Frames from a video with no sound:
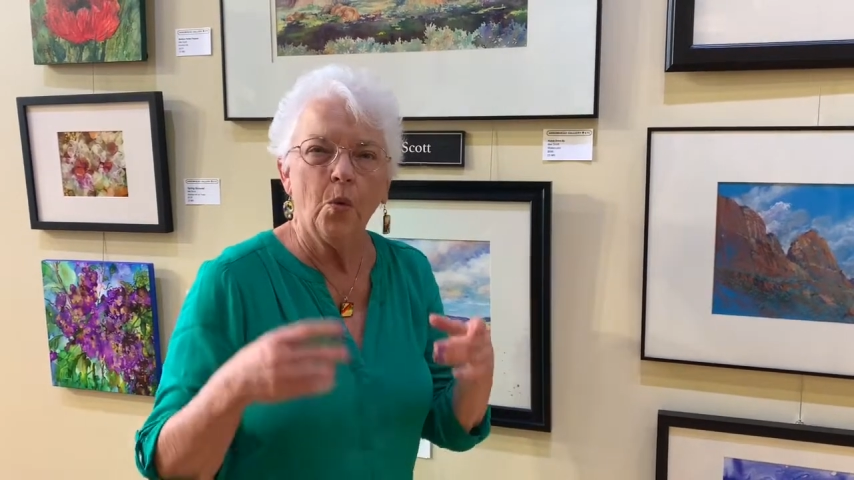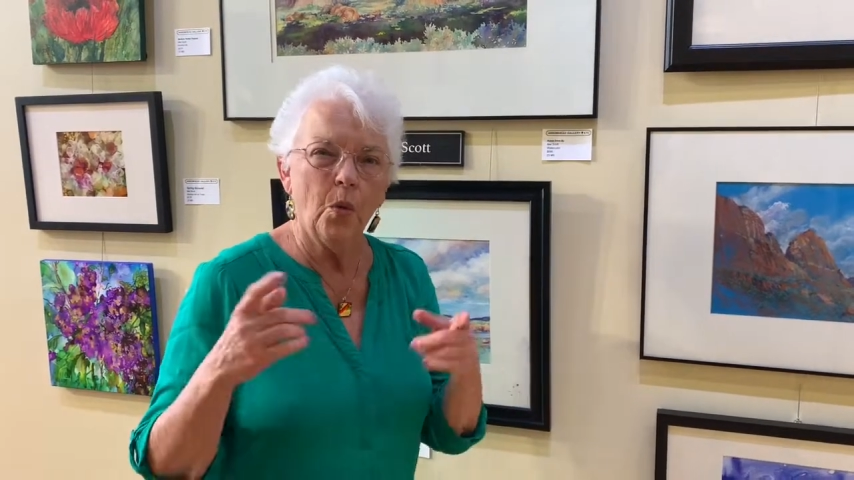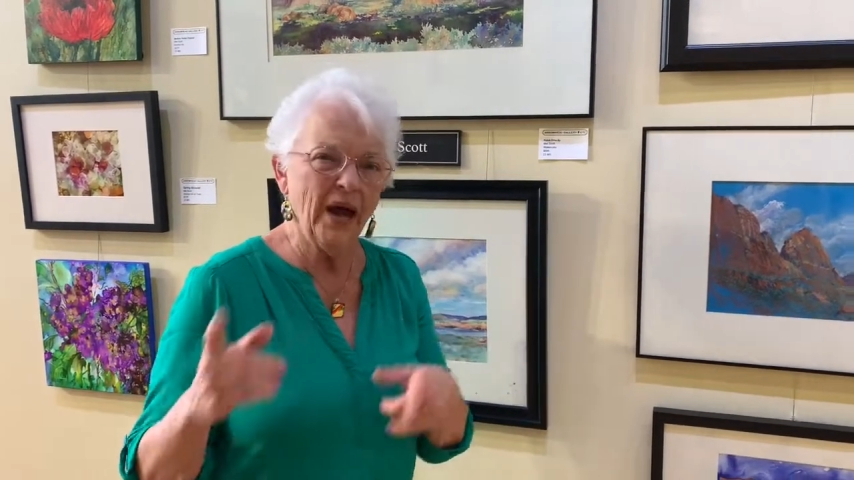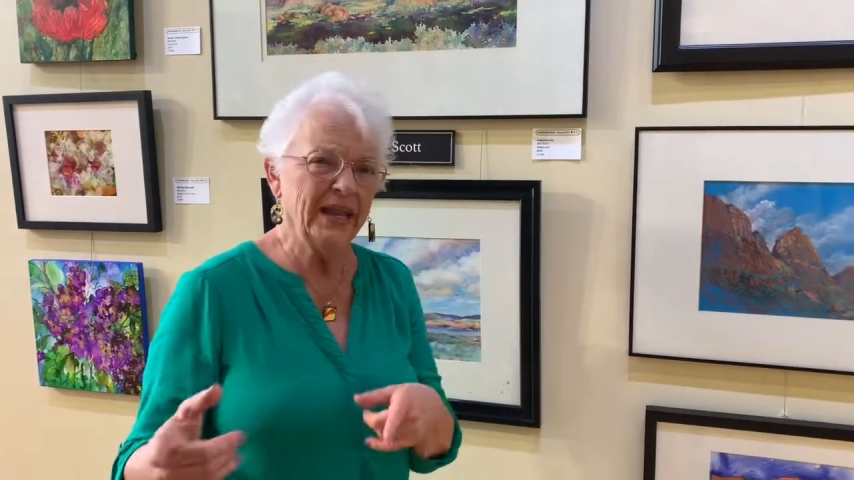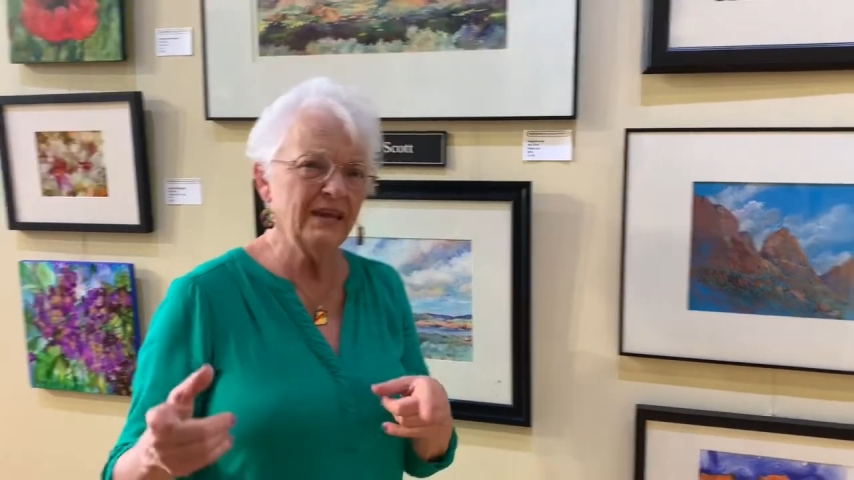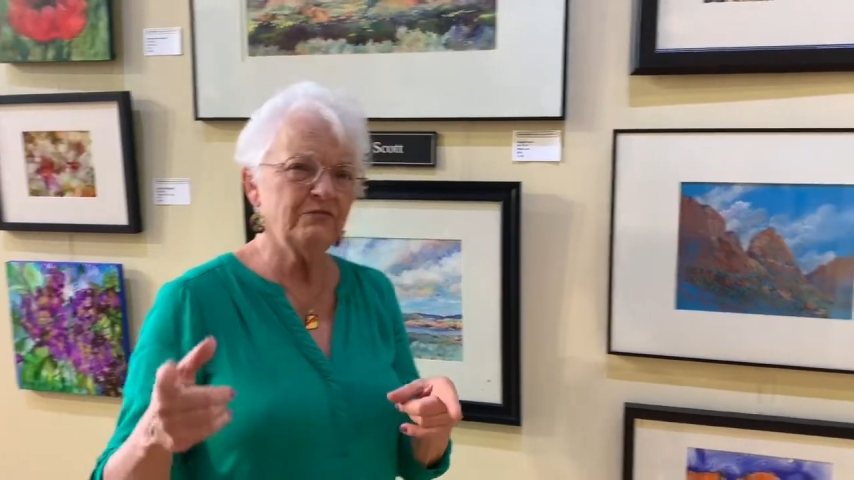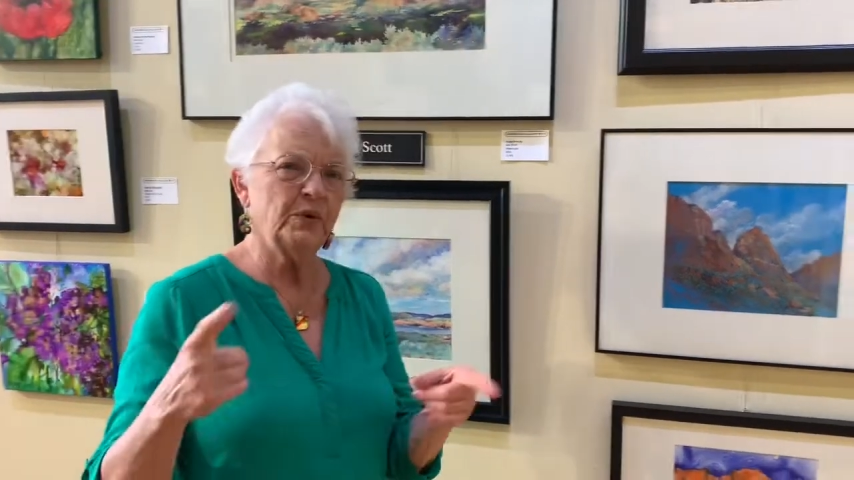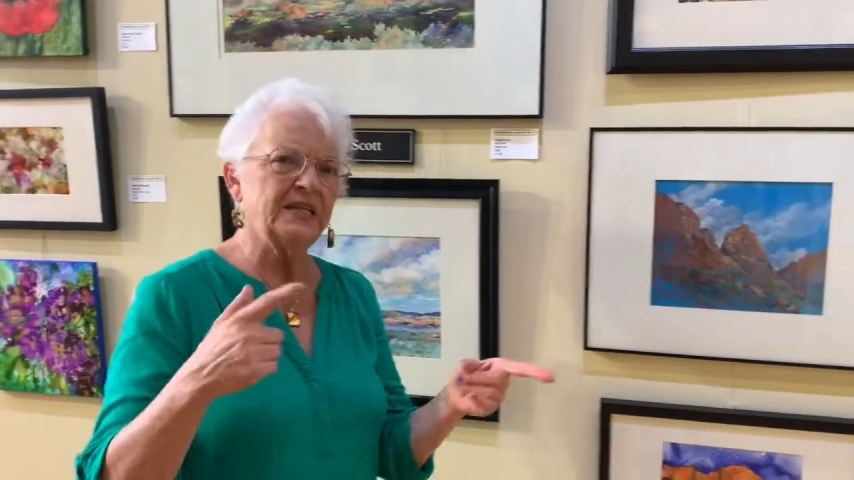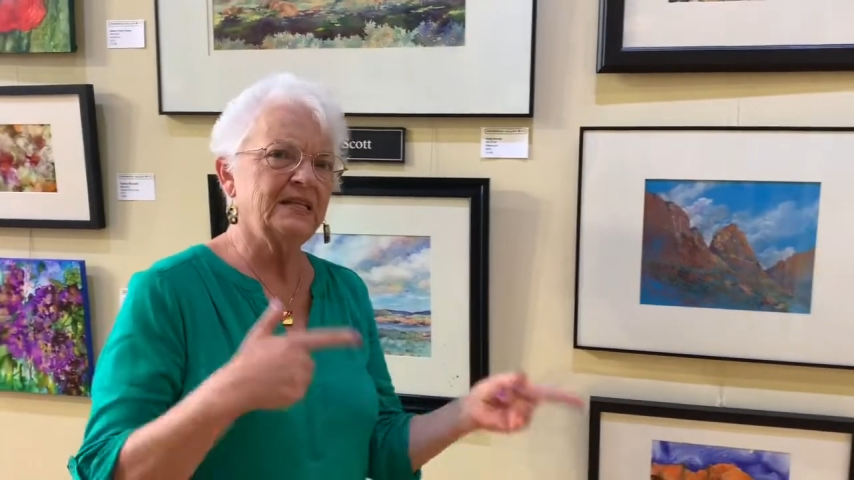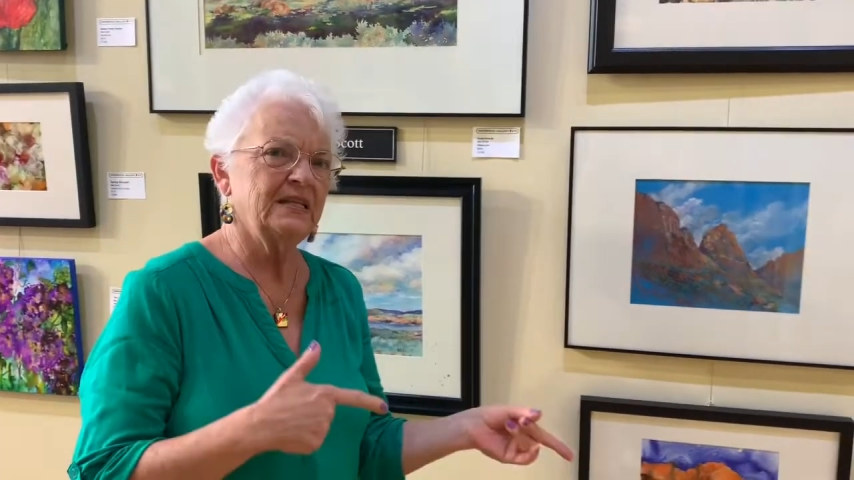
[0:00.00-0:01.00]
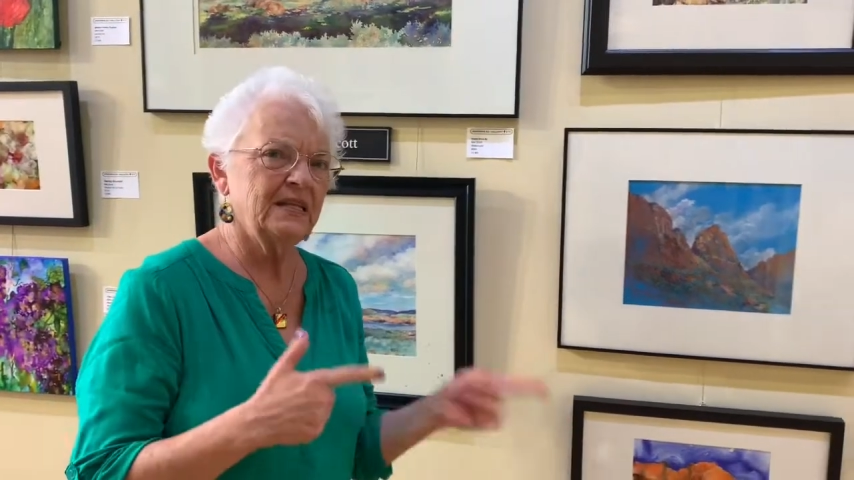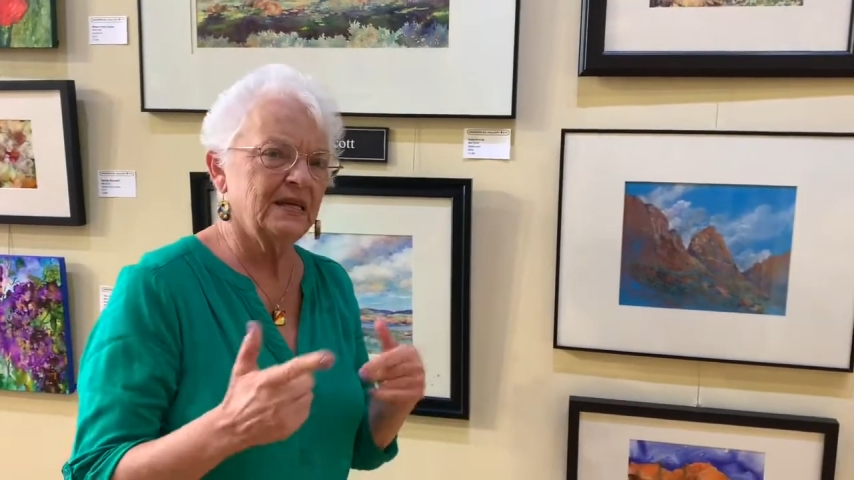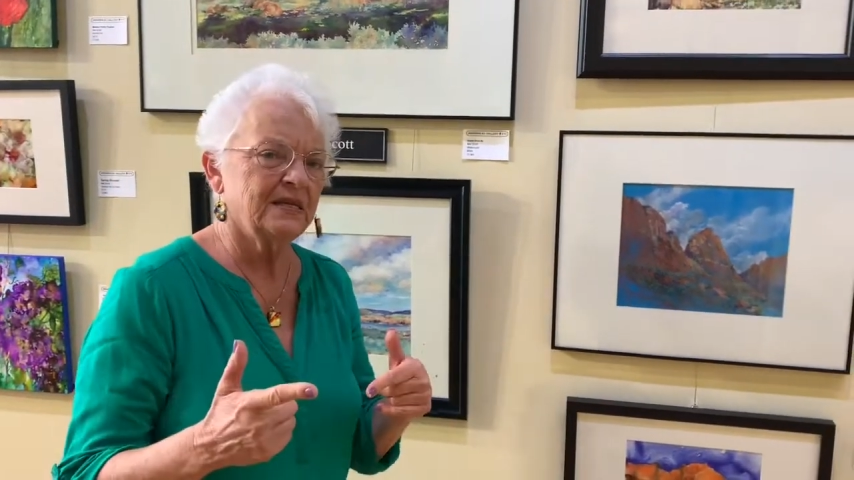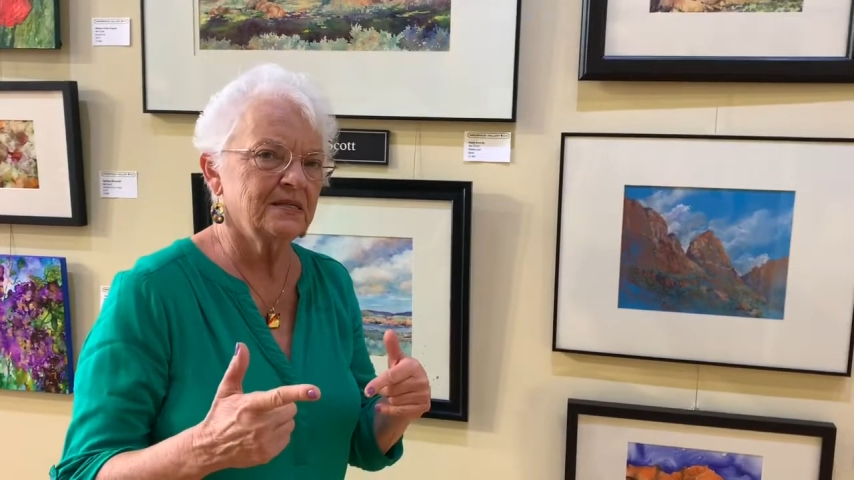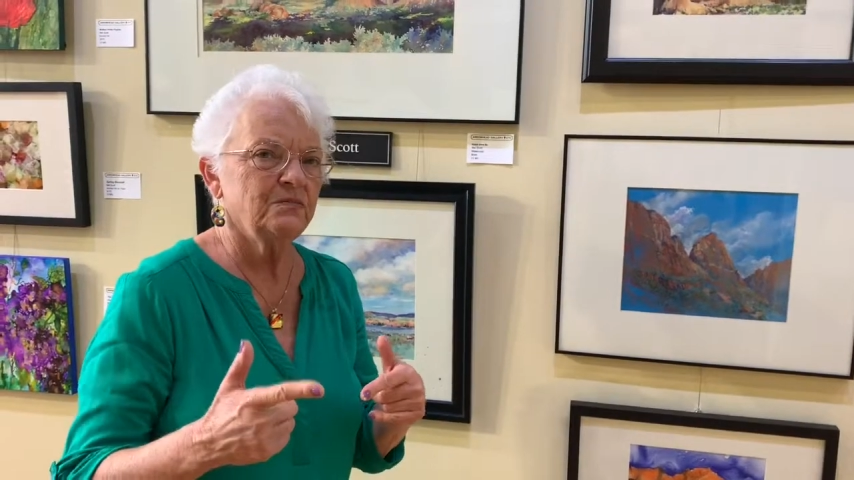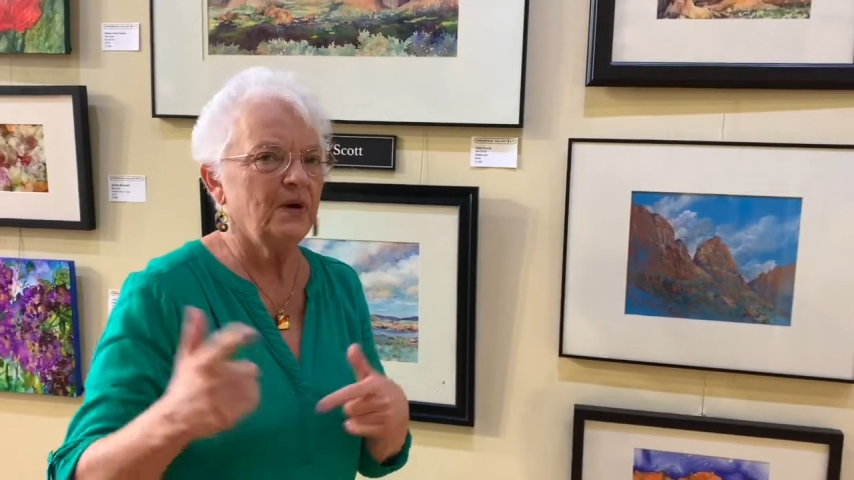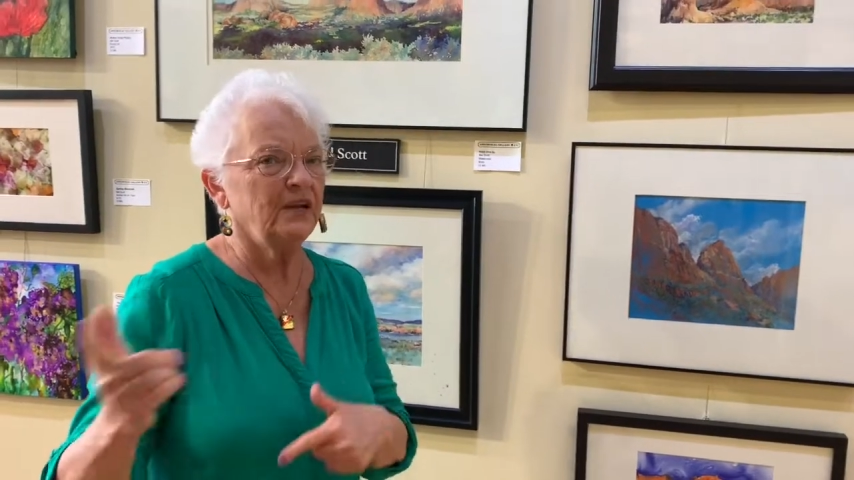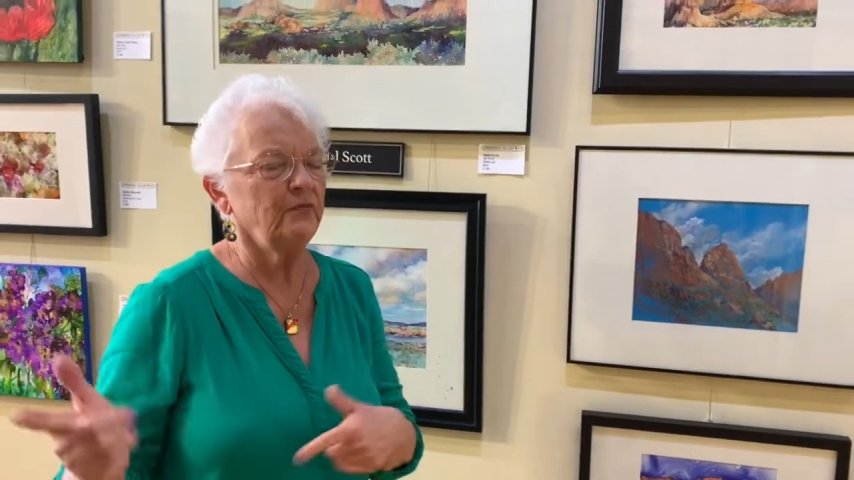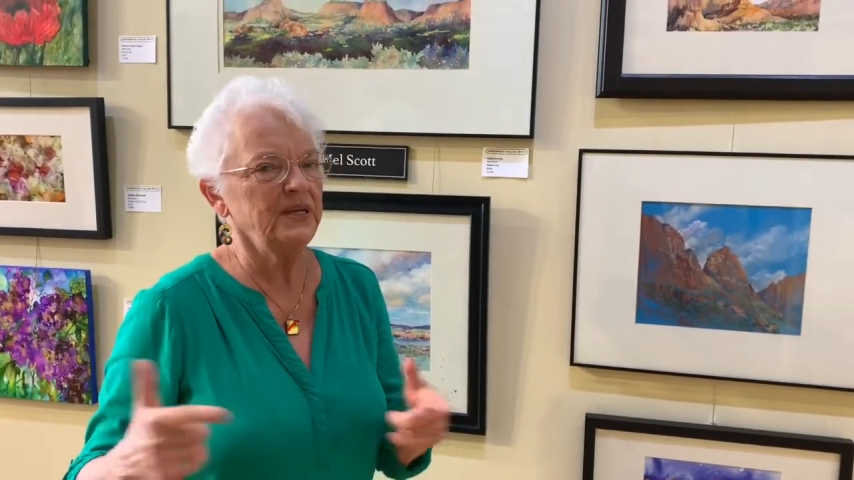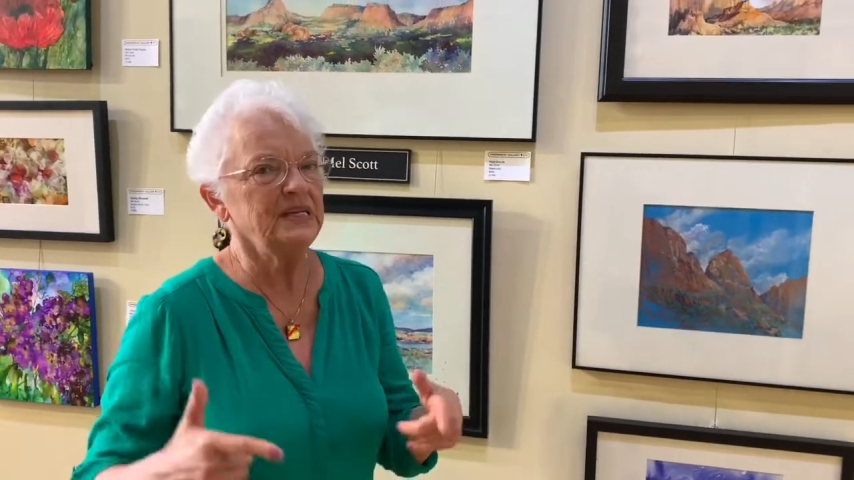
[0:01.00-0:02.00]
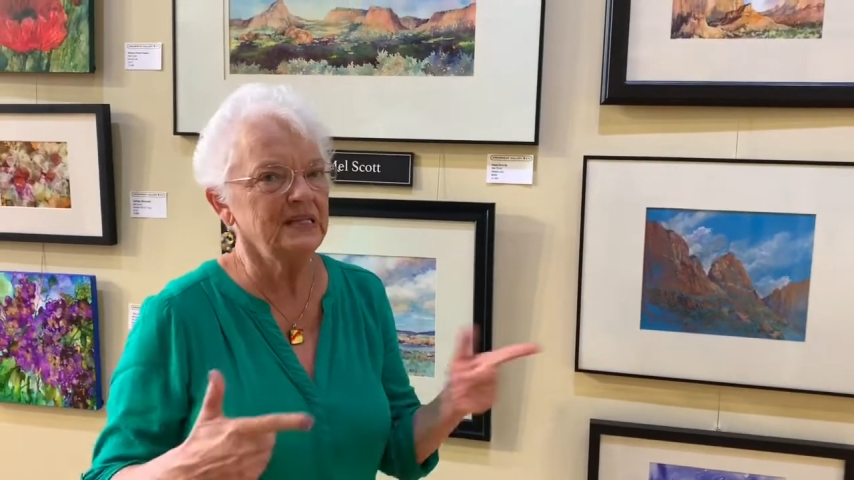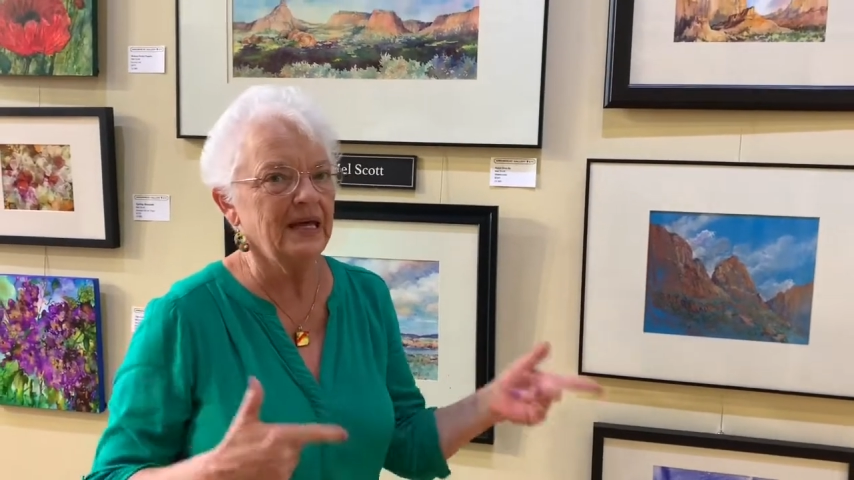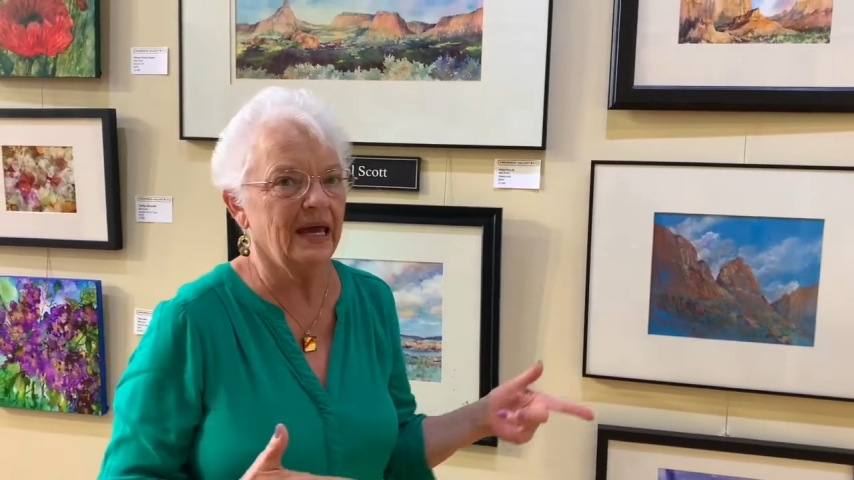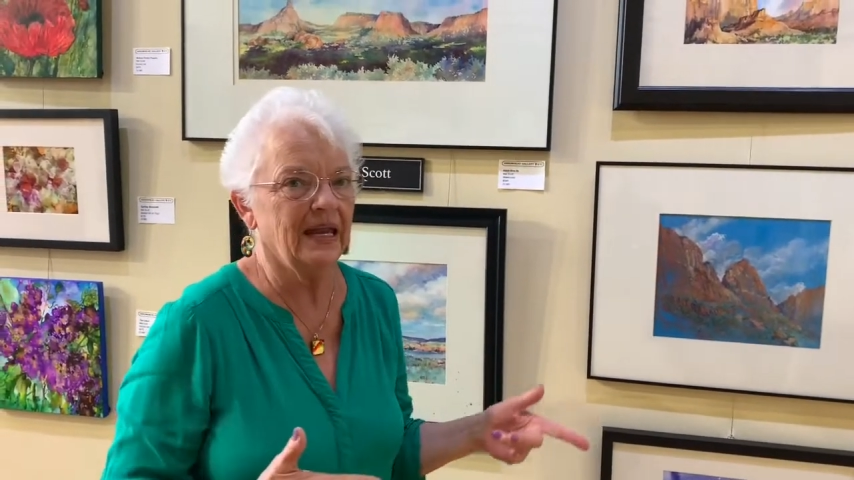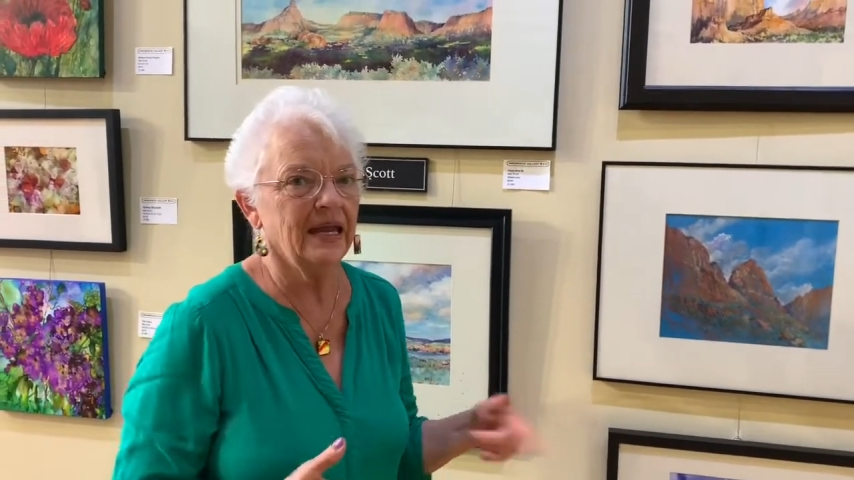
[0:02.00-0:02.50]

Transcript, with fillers: what if we did this? What if we did that?